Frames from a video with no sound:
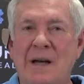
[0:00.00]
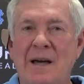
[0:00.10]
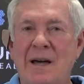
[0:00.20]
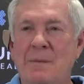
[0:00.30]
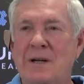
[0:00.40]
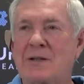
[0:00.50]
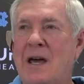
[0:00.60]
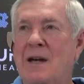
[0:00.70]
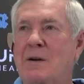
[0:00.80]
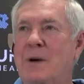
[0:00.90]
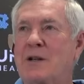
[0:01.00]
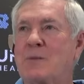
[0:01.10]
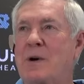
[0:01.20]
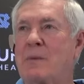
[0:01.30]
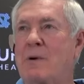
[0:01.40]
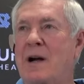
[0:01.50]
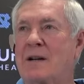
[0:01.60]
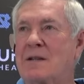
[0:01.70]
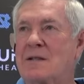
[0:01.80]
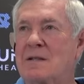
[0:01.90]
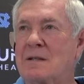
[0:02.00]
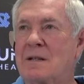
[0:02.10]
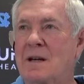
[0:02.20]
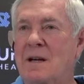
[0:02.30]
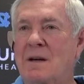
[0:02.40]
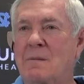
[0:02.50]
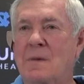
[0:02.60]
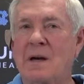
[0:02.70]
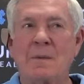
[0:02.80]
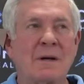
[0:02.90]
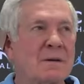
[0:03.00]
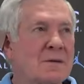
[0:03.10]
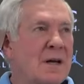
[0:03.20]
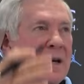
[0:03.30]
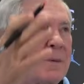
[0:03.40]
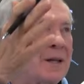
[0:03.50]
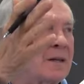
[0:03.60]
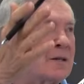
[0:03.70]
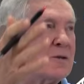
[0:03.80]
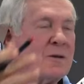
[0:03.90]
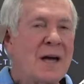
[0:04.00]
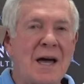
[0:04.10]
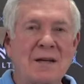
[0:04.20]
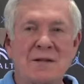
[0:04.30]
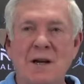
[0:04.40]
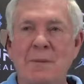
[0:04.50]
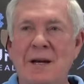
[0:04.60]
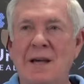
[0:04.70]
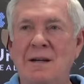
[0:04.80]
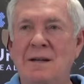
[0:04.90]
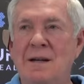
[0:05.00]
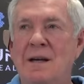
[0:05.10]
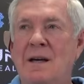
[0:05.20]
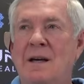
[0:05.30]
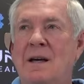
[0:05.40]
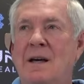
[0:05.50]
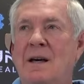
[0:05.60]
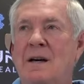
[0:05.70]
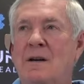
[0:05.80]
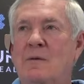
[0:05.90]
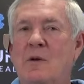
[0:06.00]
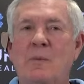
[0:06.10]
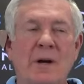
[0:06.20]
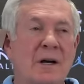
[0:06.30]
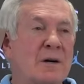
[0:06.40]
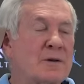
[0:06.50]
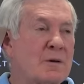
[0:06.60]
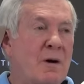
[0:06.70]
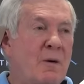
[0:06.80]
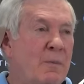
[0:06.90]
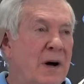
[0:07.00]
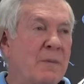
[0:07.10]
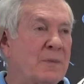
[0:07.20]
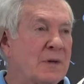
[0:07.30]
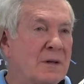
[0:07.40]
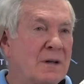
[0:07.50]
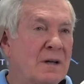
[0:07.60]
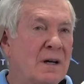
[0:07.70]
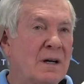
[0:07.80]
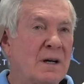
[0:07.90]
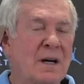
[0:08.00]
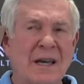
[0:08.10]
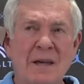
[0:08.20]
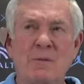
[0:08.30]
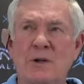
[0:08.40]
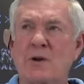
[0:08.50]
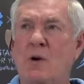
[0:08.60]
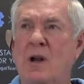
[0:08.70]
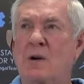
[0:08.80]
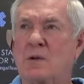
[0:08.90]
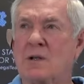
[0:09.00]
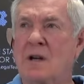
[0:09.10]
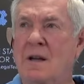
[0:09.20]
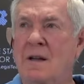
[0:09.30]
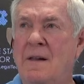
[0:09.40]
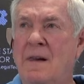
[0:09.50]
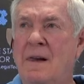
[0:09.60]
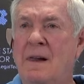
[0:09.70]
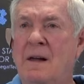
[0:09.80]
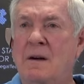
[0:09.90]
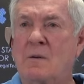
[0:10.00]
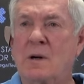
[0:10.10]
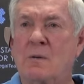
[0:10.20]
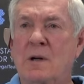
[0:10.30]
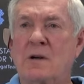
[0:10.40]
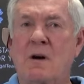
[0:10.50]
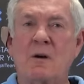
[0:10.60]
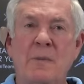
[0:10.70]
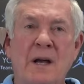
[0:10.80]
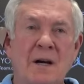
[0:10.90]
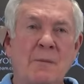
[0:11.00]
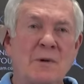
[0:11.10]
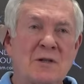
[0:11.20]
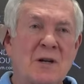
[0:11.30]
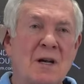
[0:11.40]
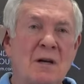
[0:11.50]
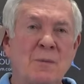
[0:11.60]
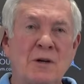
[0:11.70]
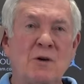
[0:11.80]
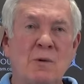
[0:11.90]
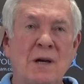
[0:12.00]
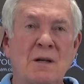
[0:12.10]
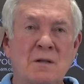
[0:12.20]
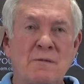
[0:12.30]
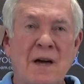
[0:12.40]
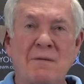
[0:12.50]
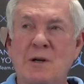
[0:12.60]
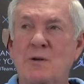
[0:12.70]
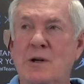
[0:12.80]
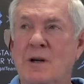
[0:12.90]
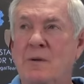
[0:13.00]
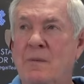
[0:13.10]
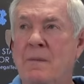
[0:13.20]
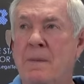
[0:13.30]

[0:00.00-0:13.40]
I'm excited about spring practice. I'm excited about these two guys coming in. The players are all pumped. Again, we're so close. We're talking about an empty stadium and two wins 5 years ago.